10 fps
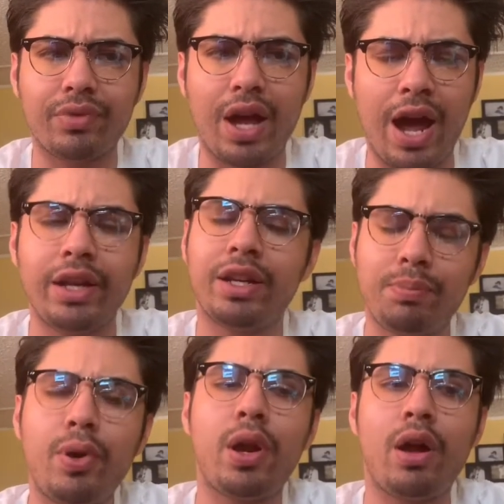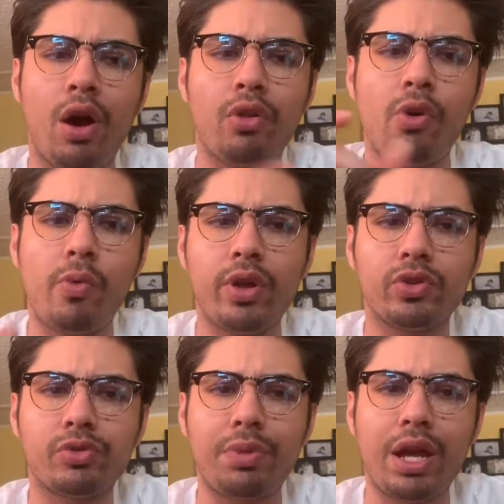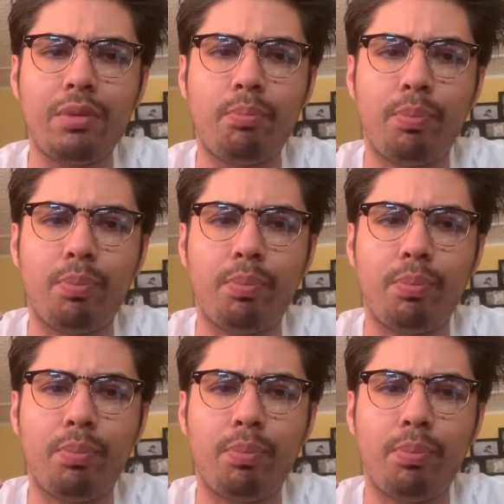I did put it on the wheel spin,